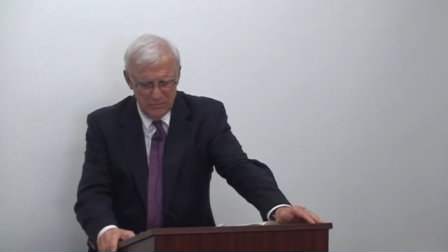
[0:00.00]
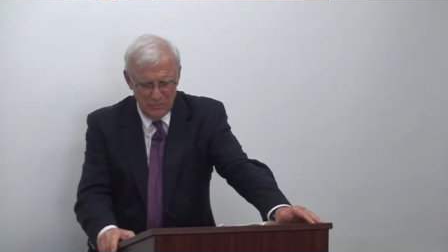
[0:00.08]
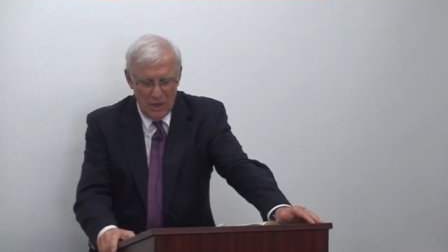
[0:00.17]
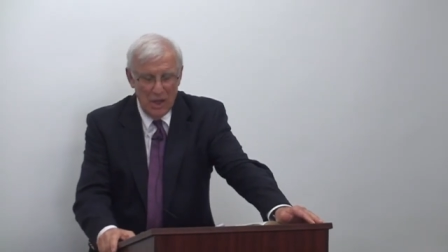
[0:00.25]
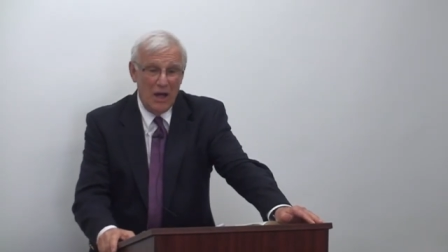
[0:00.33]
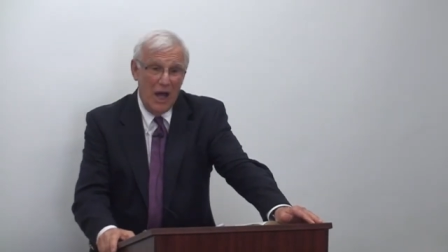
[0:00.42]

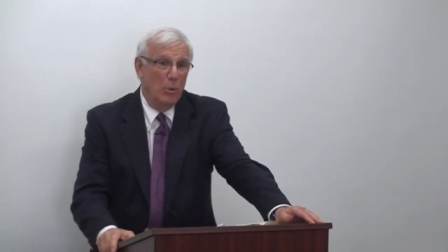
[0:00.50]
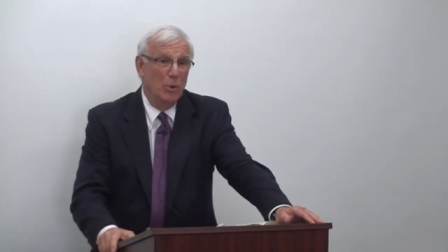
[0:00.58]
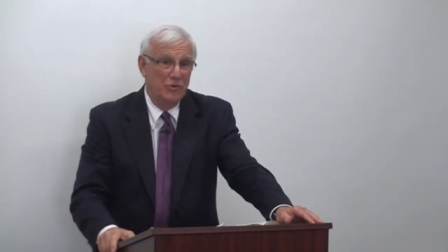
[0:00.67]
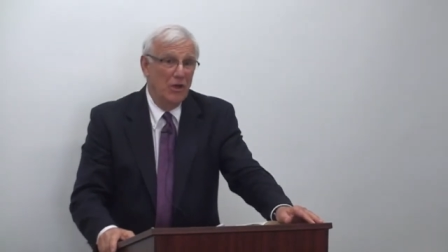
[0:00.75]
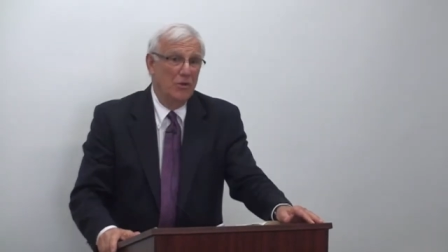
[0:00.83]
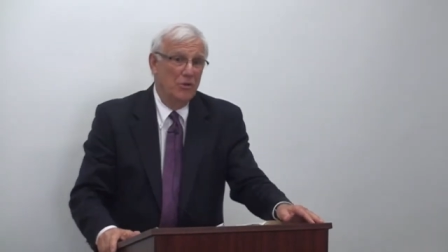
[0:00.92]
Well, I
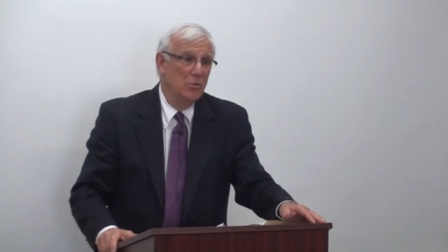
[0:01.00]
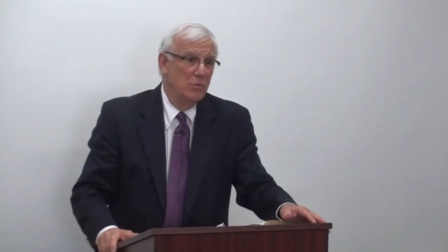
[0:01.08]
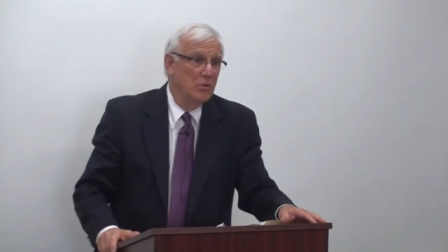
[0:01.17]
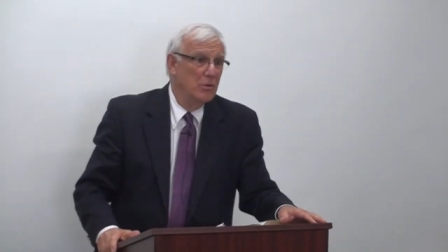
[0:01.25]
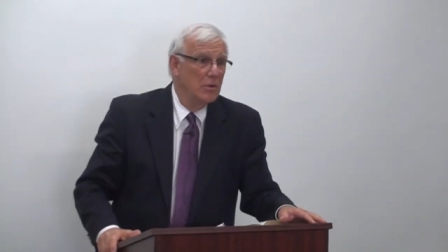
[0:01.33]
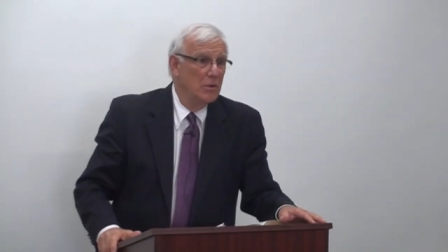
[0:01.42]
will tell you,
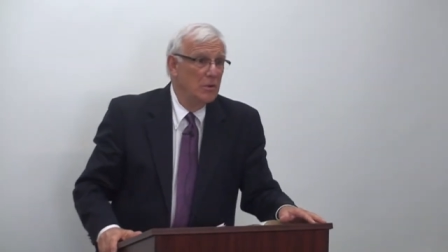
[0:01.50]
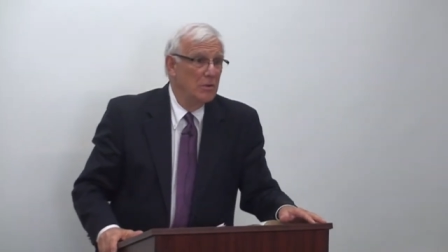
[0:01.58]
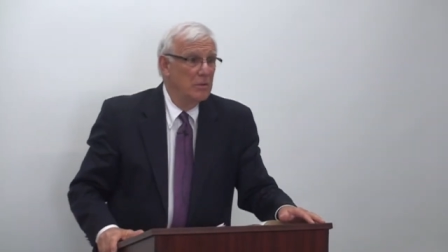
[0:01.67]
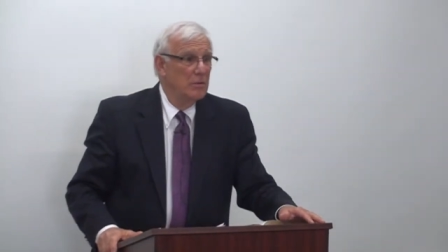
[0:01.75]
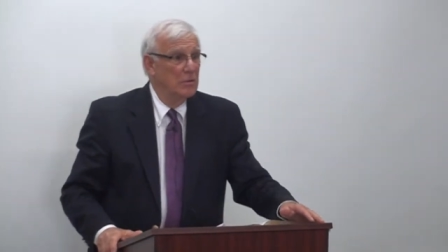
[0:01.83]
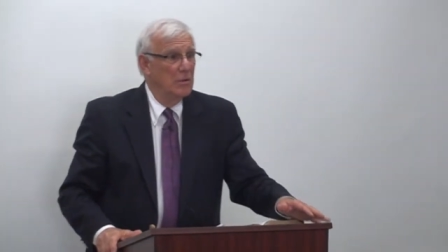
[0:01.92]

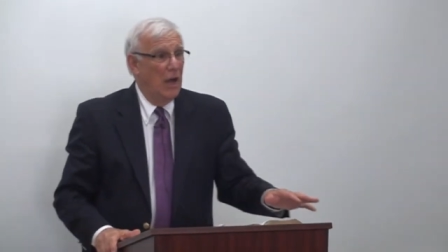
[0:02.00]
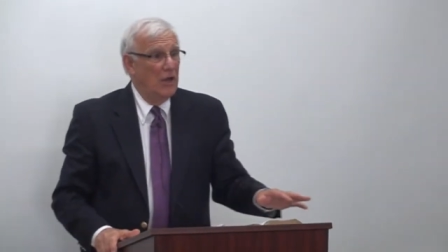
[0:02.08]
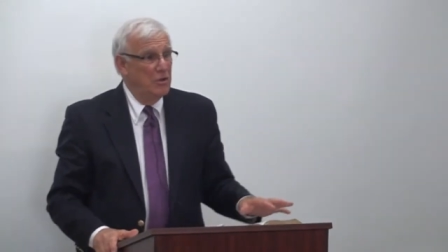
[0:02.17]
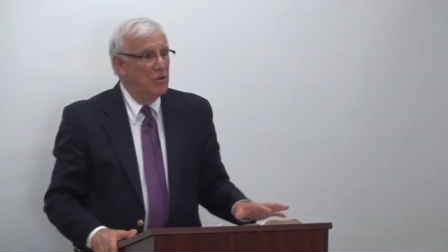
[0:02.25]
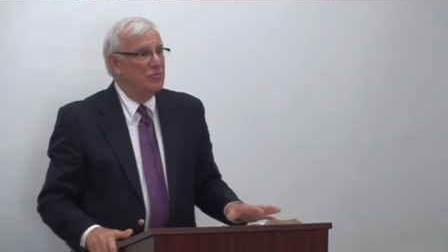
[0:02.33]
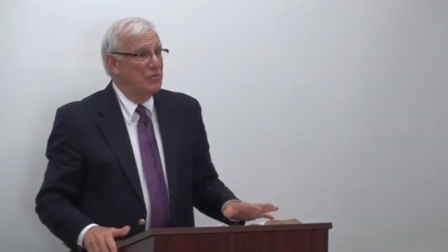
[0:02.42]
I
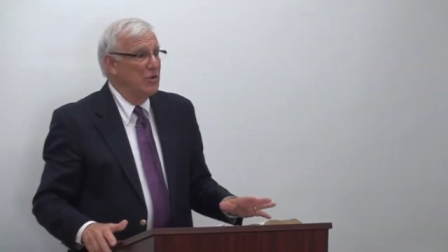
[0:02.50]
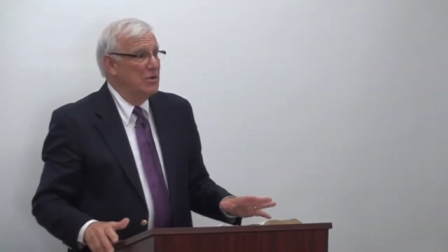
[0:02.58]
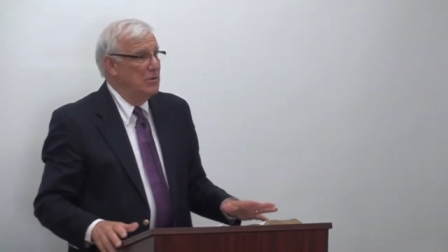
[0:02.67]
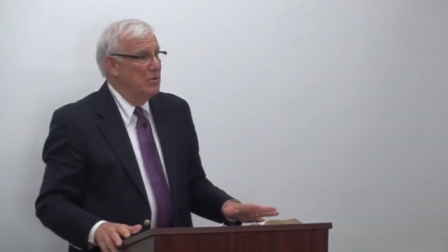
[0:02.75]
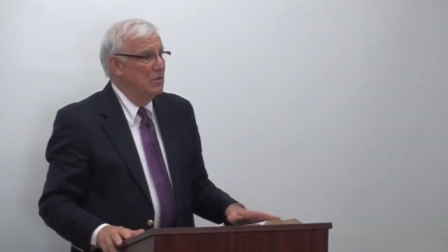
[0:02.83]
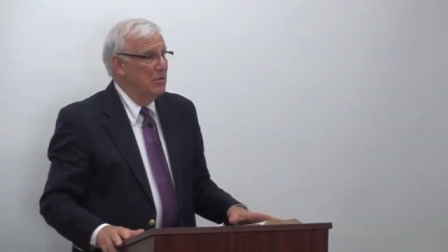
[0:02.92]

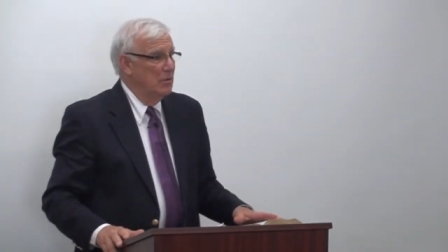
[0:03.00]
usually